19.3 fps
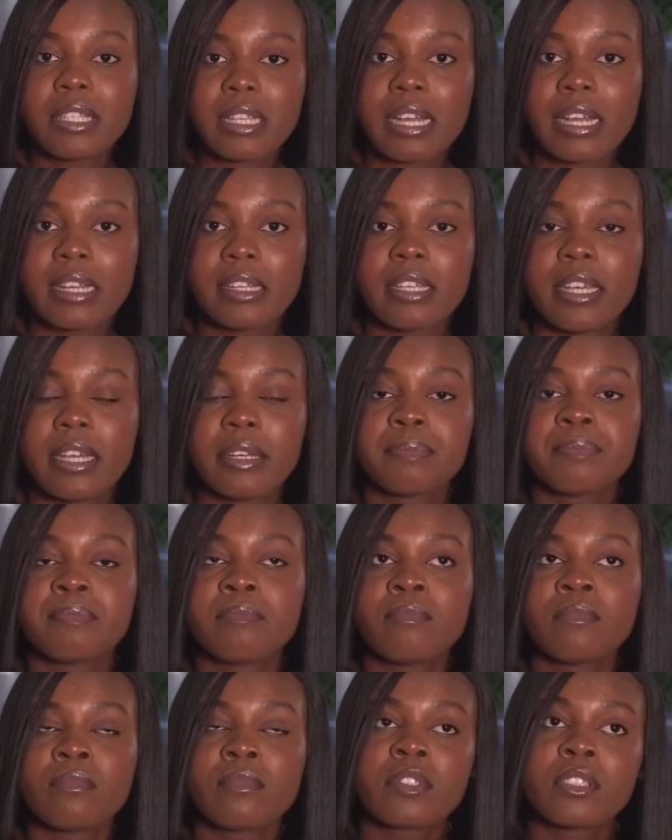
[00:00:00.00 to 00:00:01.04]
card, yeah,
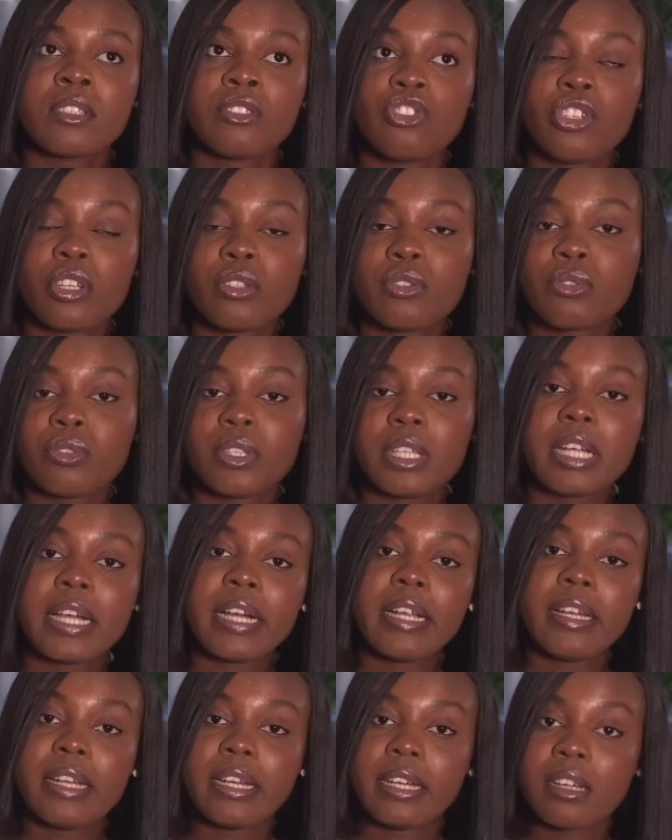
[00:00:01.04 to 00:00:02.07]
just so they
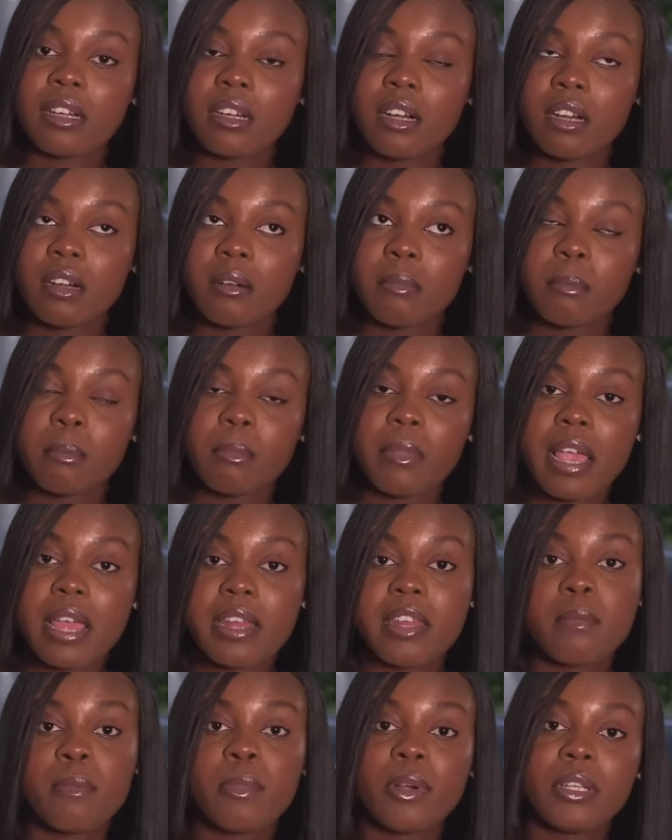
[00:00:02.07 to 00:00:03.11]
can like
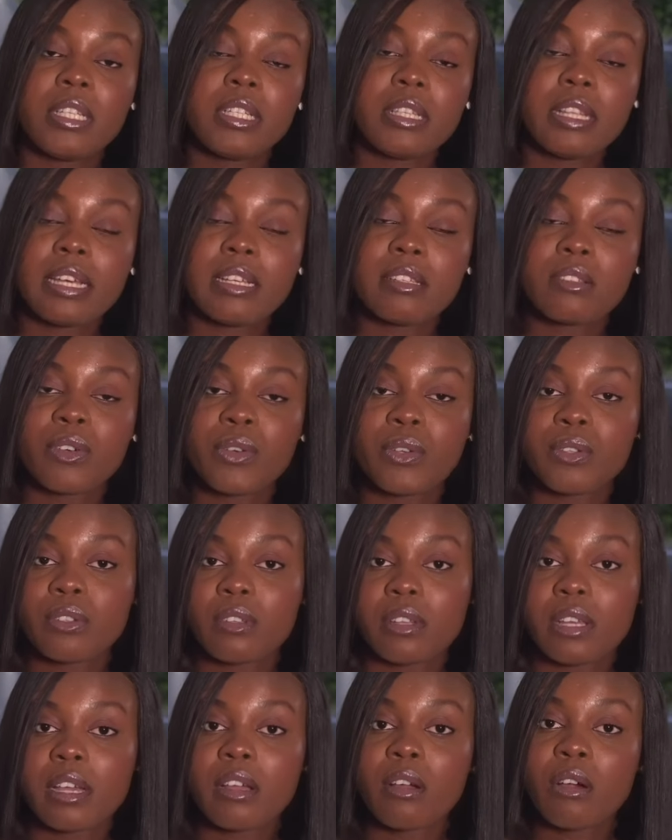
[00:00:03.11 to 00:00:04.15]
any money that is going to
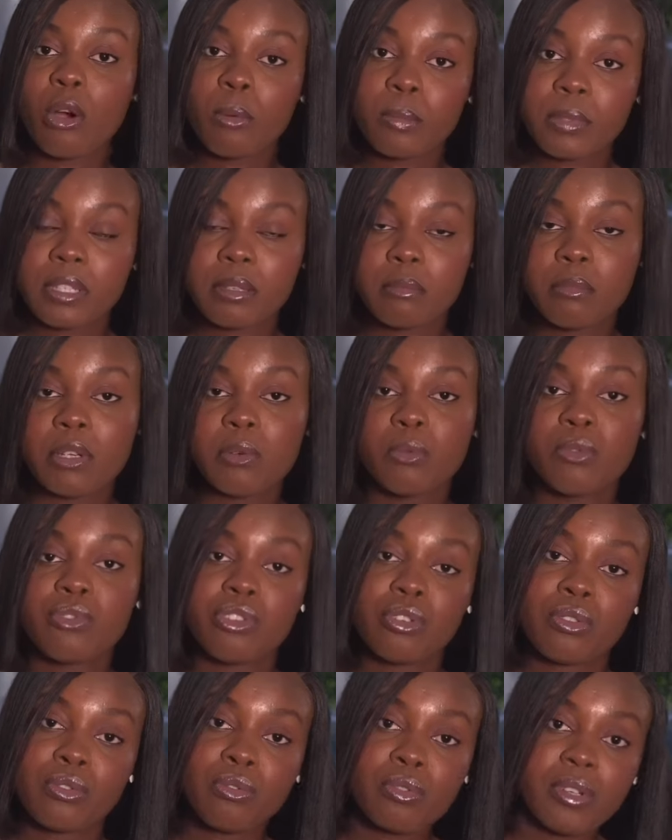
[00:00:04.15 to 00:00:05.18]
like come to me will
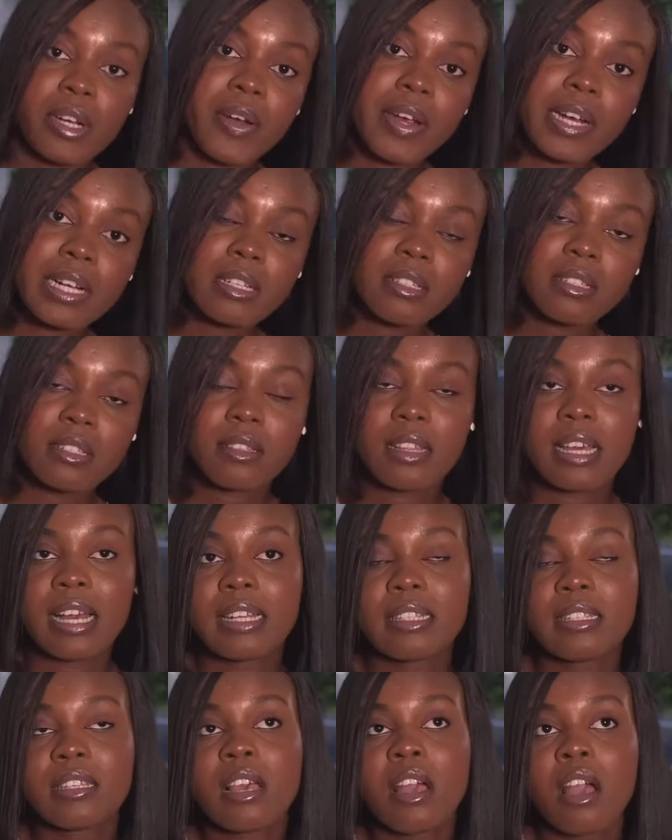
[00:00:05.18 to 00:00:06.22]
just go directly to
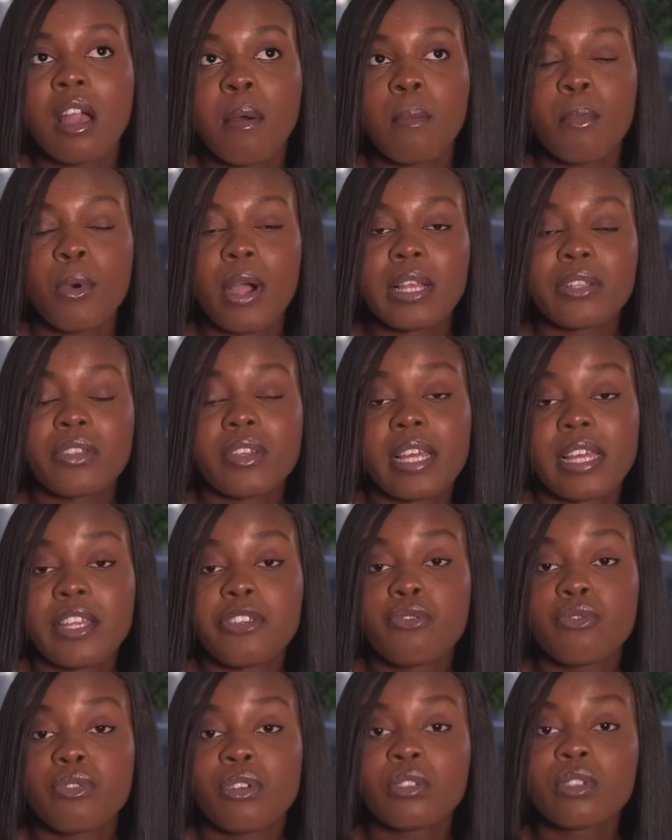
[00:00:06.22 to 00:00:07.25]
that. But I saw that
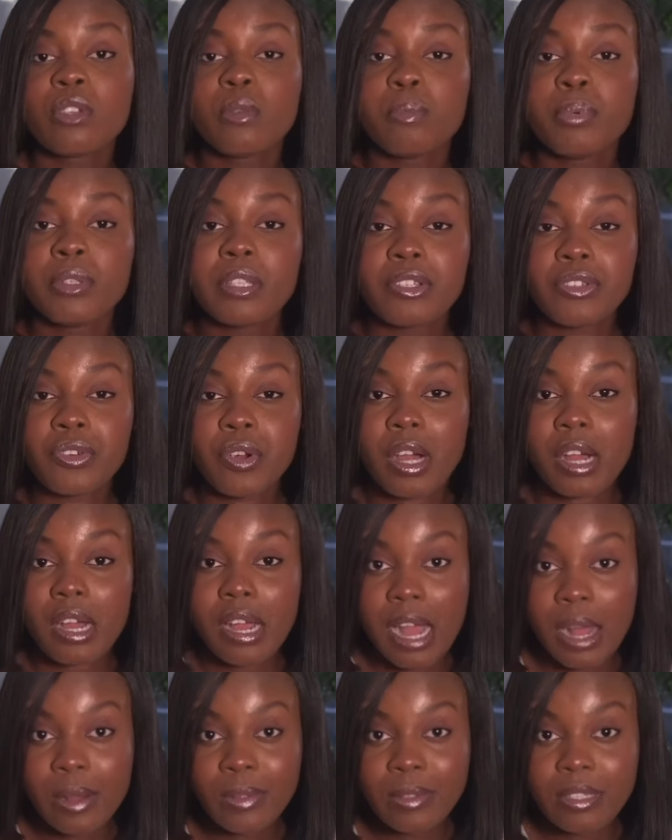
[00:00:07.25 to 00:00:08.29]
you could also put in your
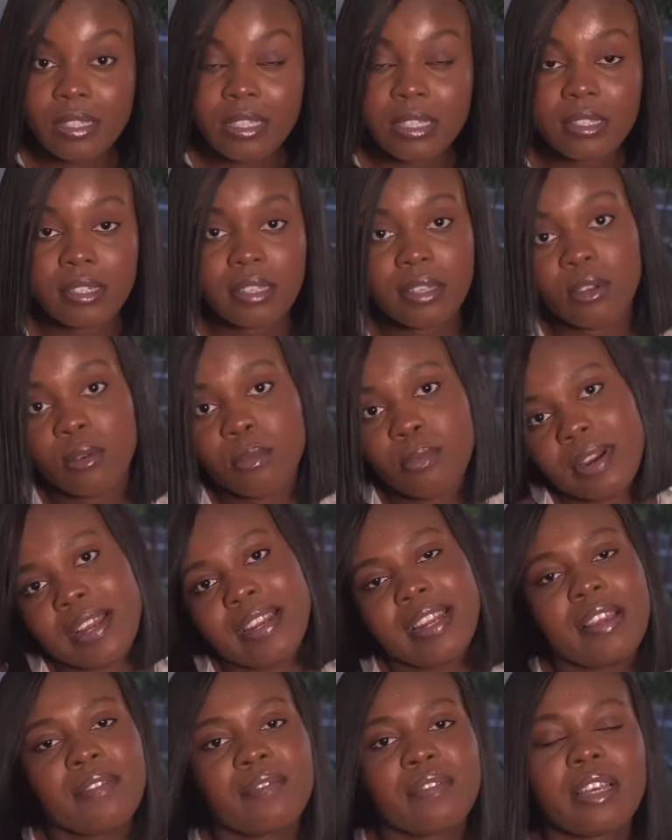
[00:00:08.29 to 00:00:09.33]
account detail, but I
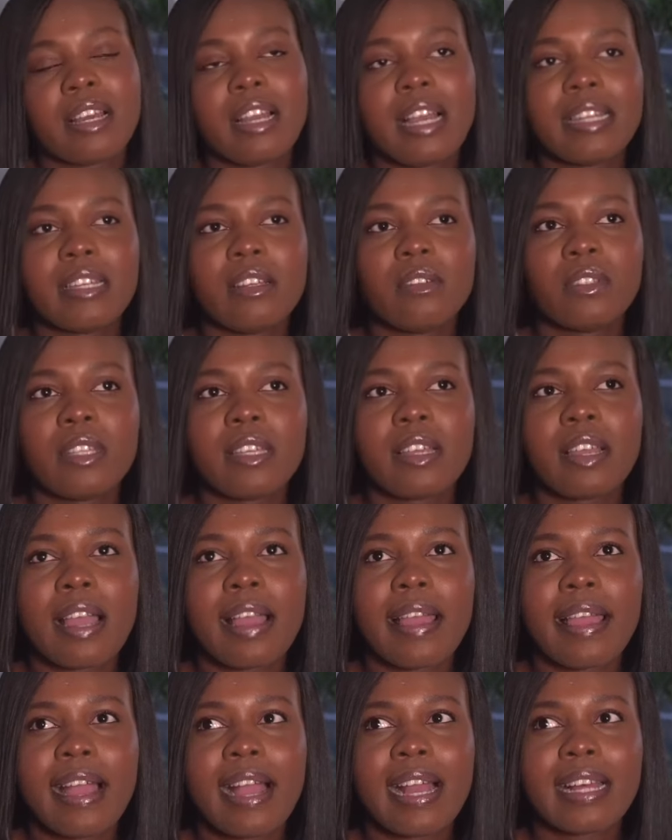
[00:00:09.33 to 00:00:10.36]
left that. I don't think
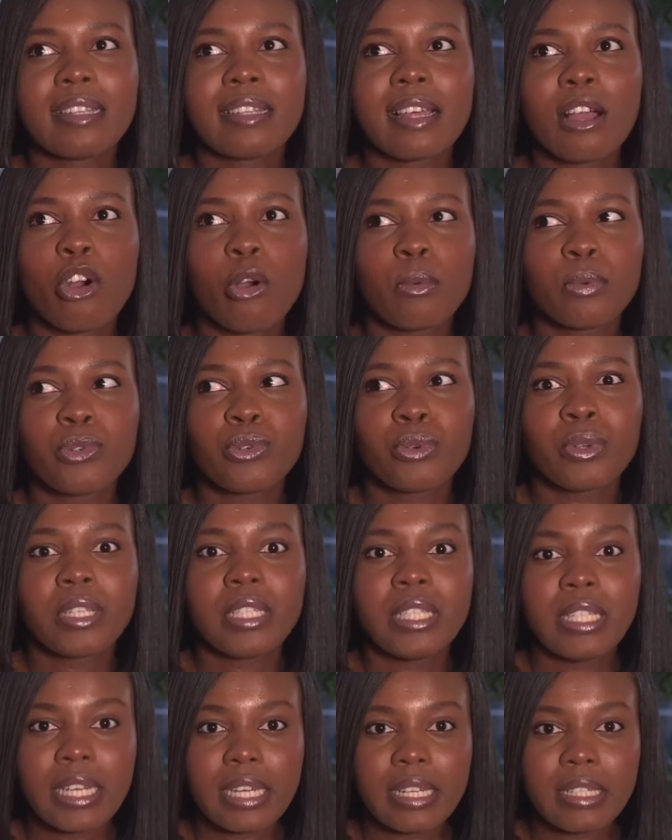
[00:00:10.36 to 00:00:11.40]
I had that option
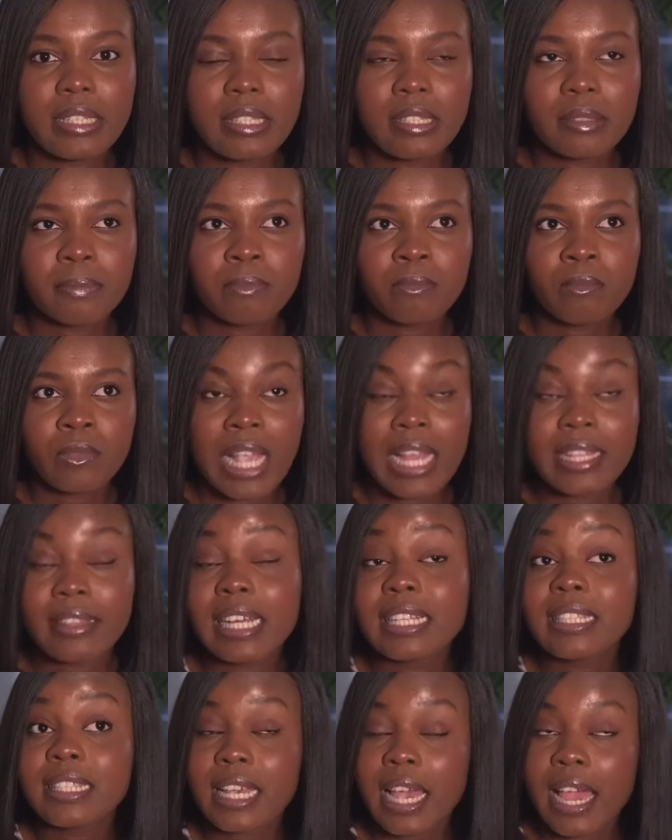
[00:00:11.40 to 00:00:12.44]
yet at
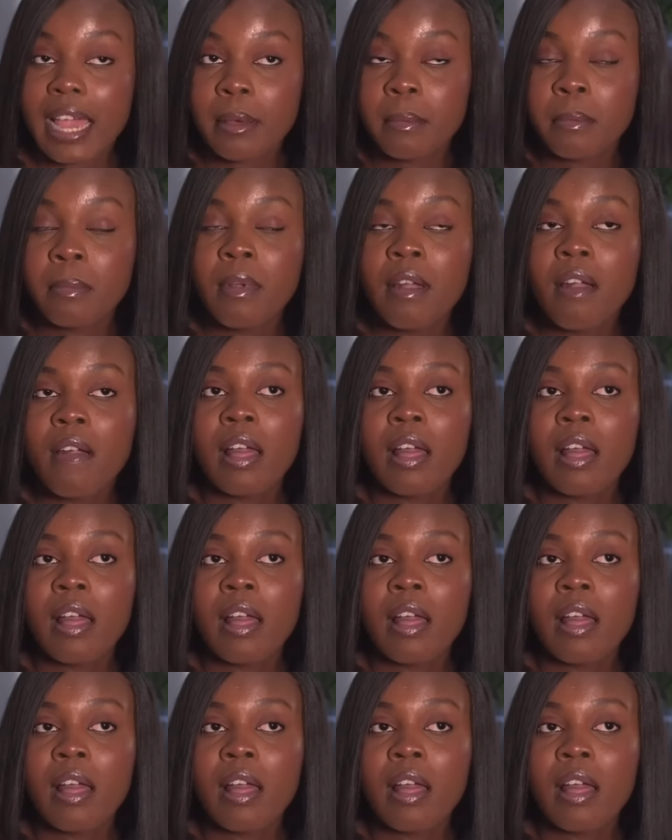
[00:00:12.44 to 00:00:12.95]
that time.